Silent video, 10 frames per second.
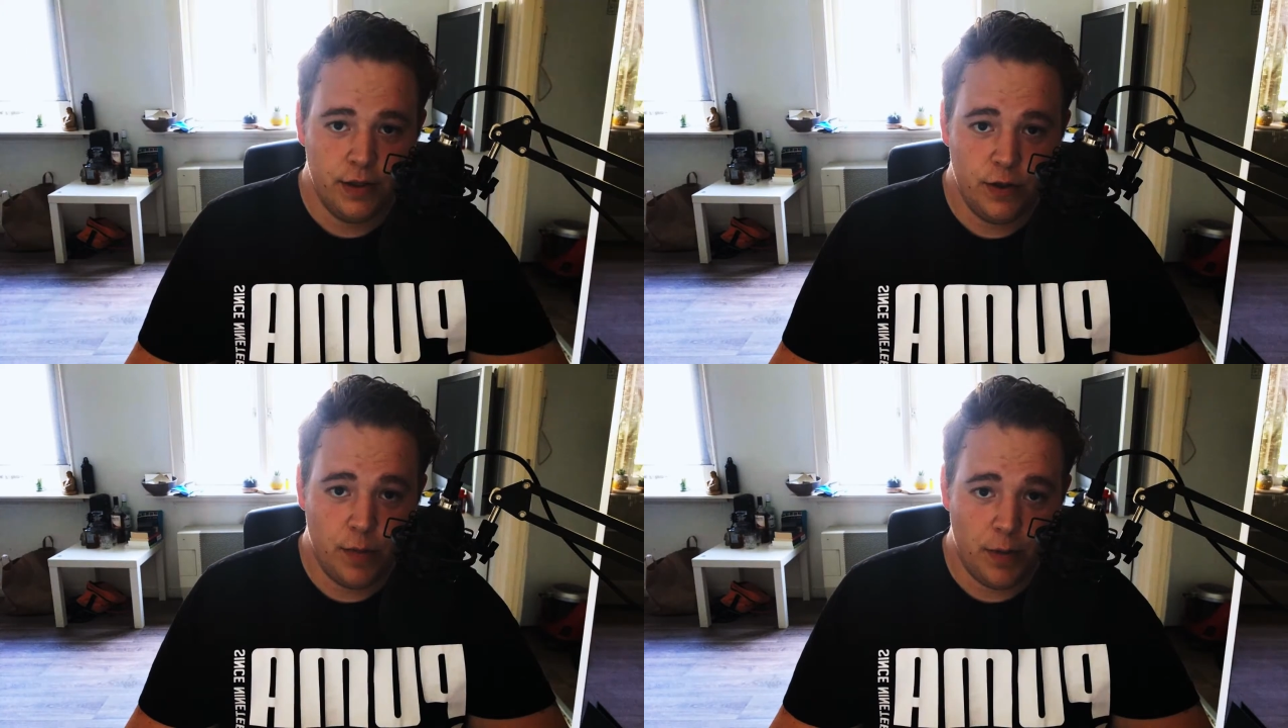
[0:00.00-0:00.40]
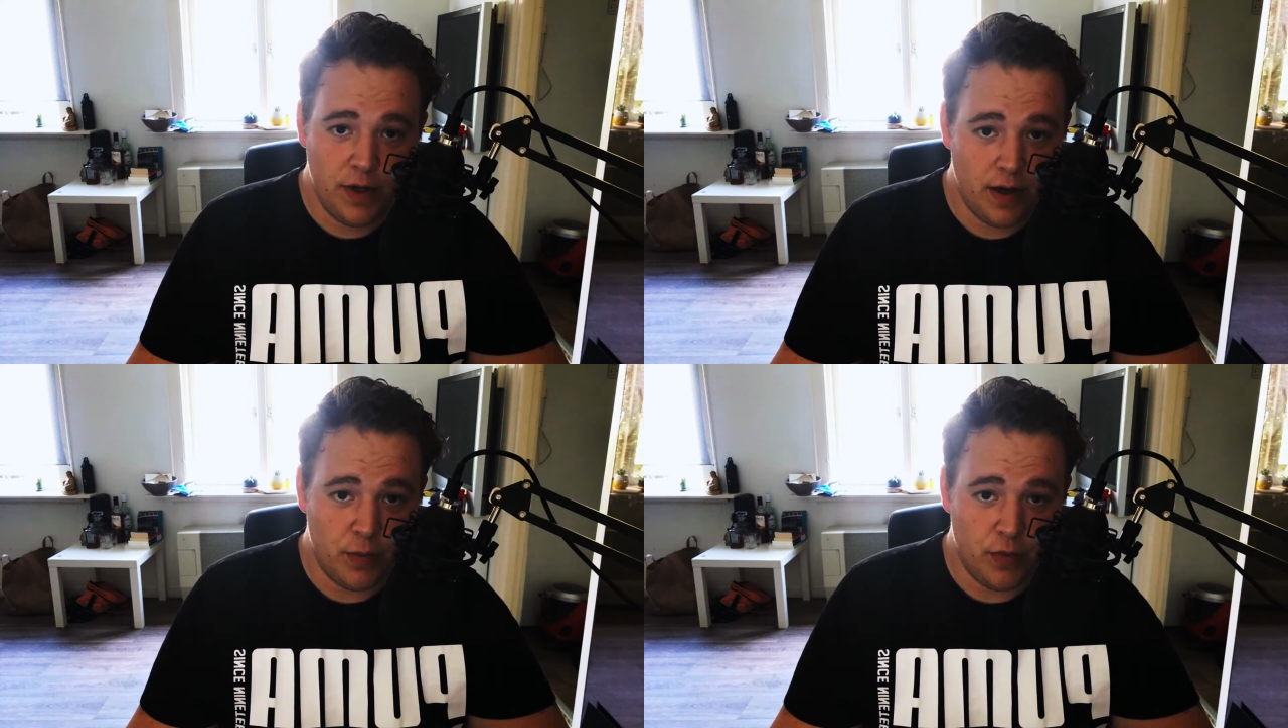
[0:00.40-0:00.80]
to my
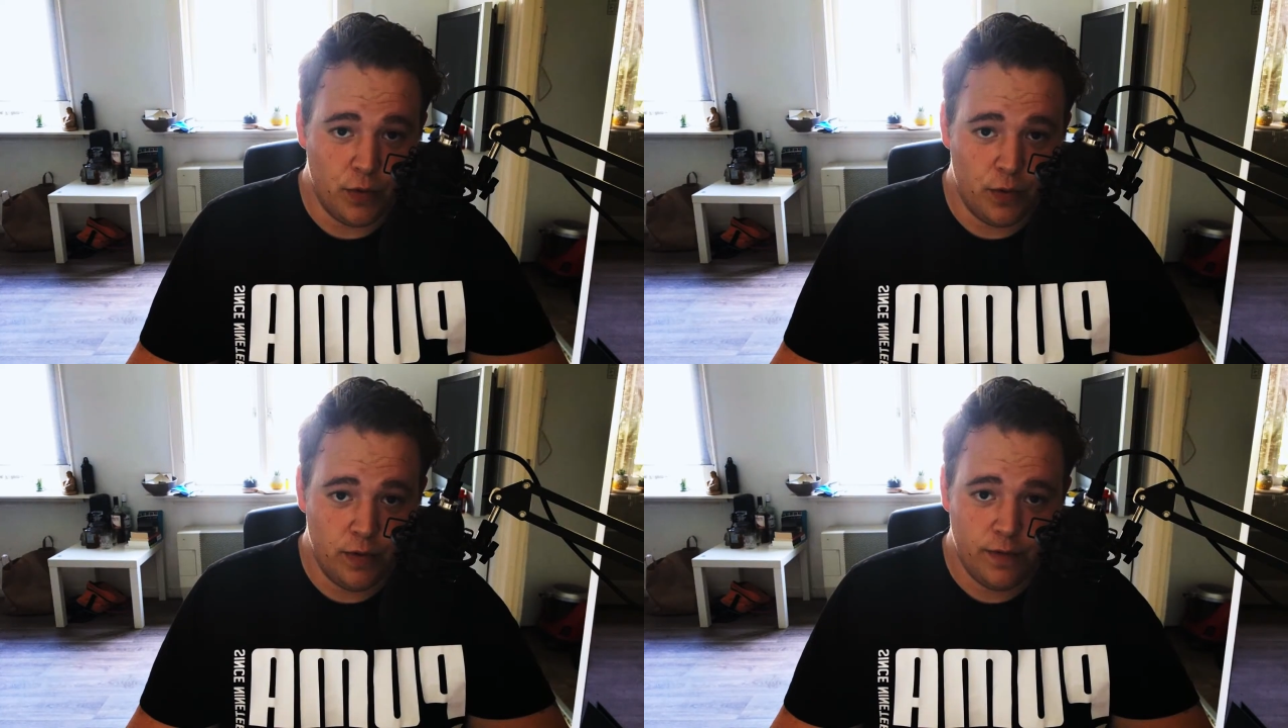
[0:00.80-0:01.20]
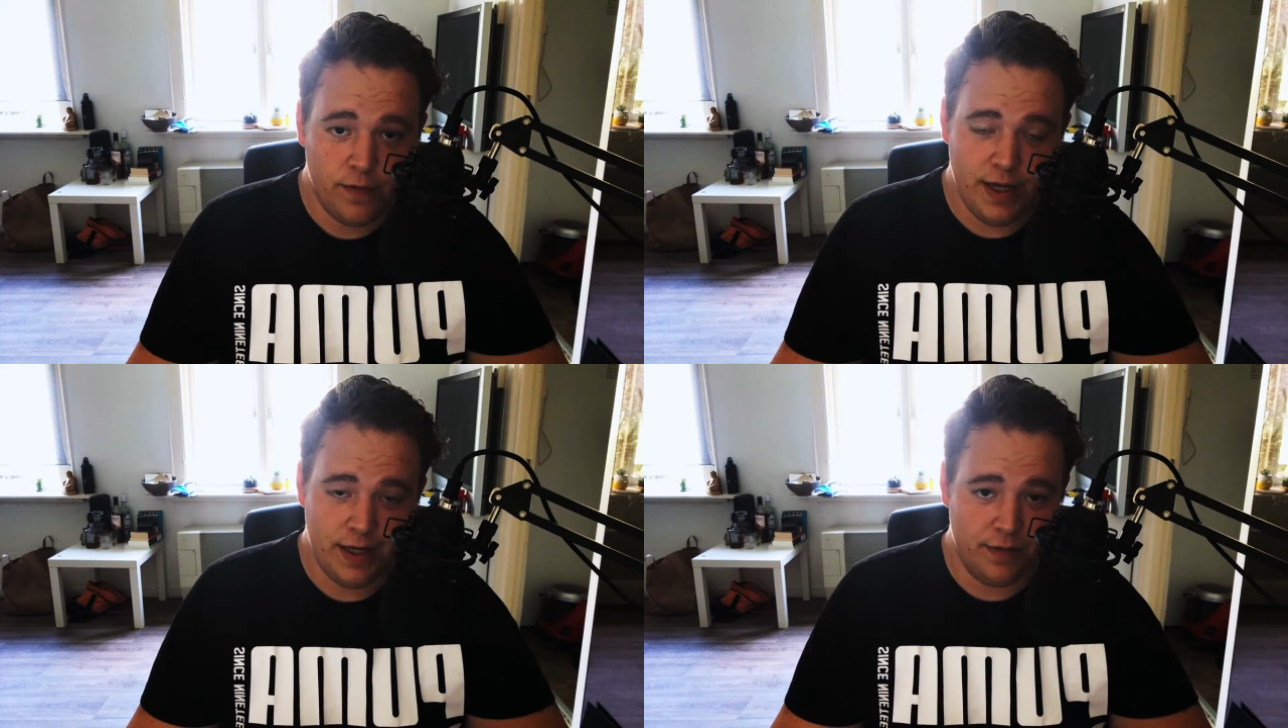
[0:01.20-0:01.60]
media pool
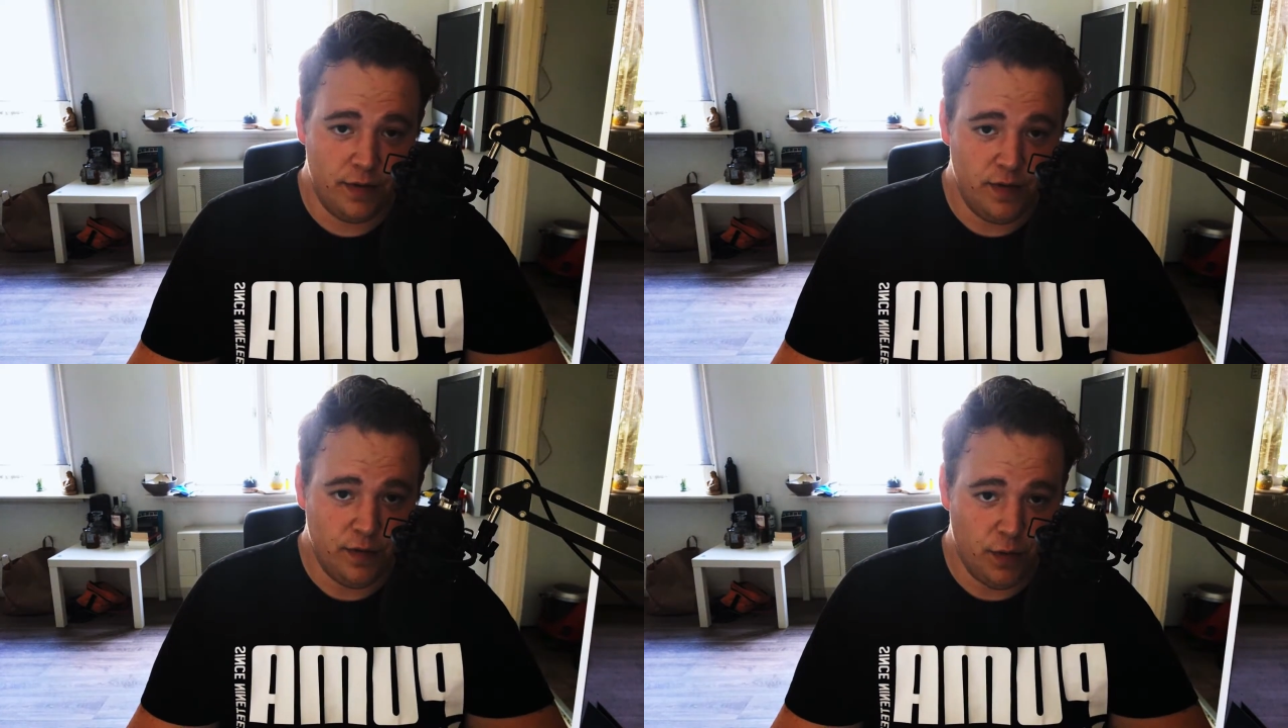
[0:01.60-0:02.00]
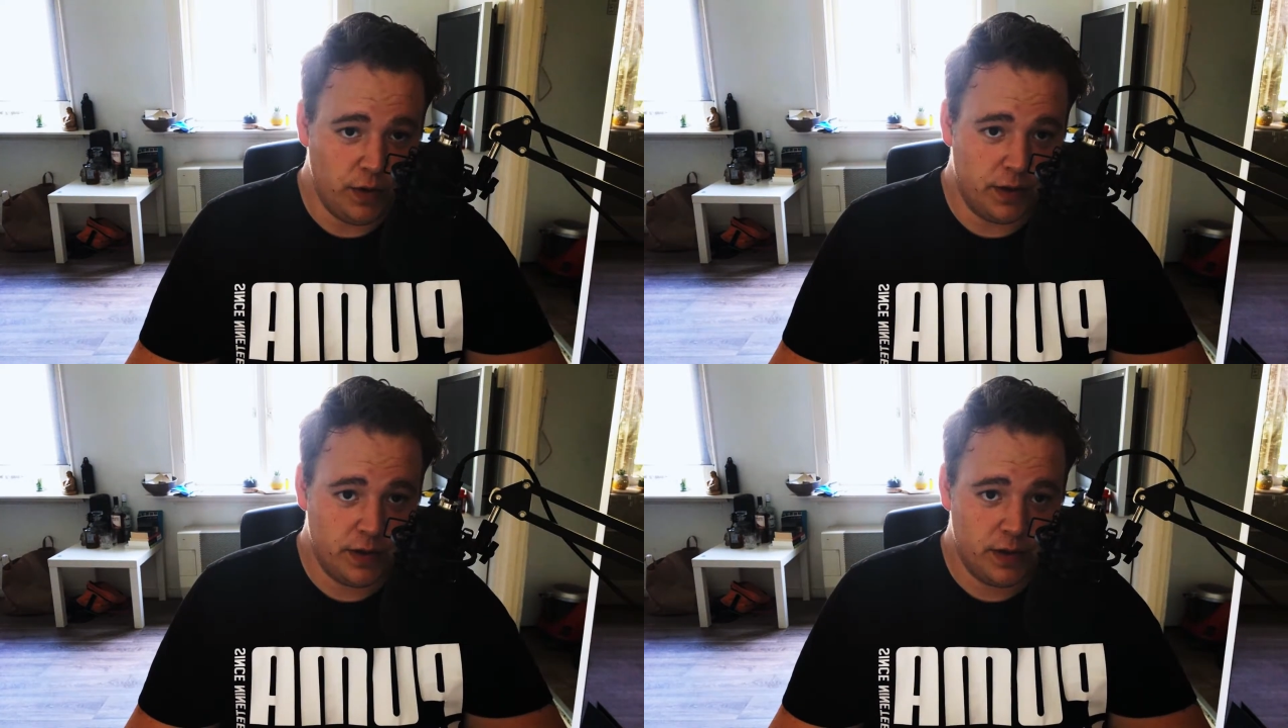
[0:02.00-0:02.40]
via different
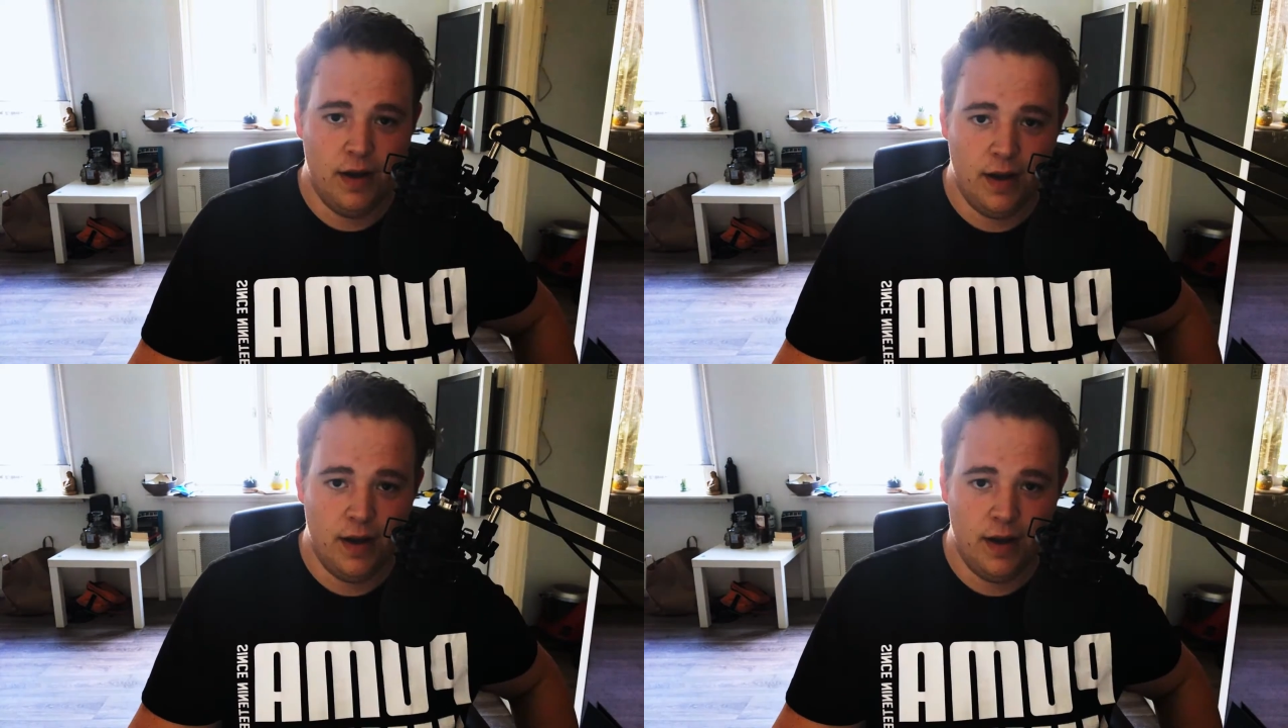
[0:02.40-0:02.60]
folders.